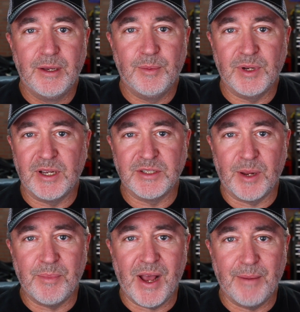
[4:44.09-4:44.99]
because
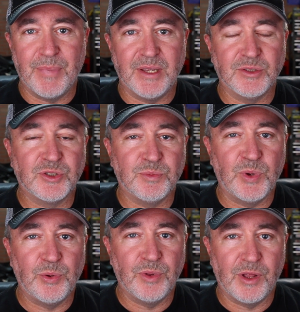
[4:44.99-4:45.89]
I'm not being
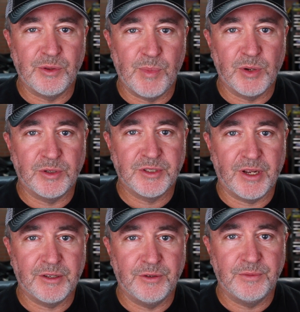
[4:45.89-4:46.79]
smooth on the
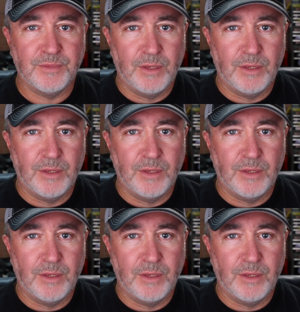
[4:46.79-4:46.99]
motorcycle.